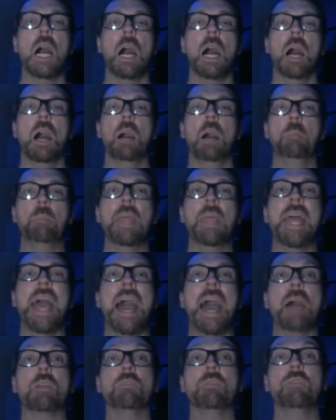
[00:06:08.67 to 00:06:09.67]

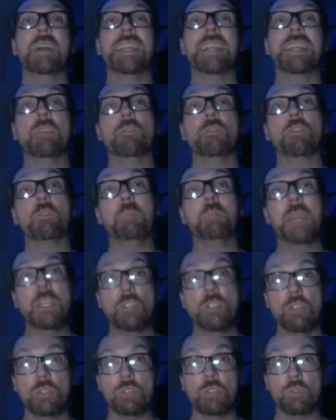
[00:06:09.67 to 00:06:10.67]
How to find
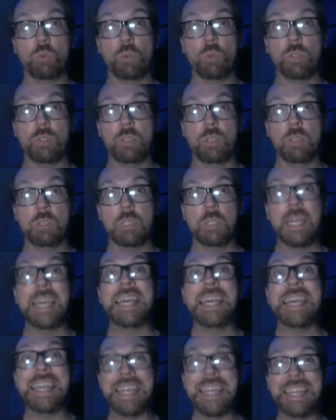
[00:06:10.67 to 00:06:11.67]
information sources
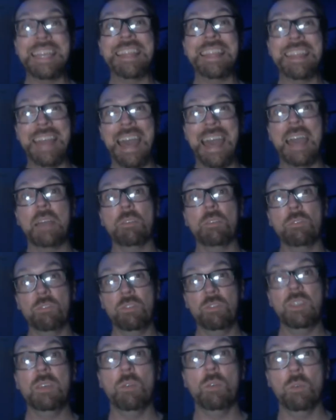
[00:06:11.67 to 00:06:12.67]
in that
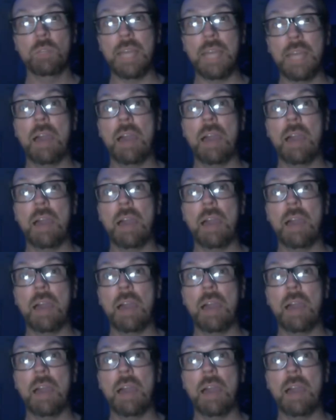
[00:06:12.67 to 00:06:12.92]
field,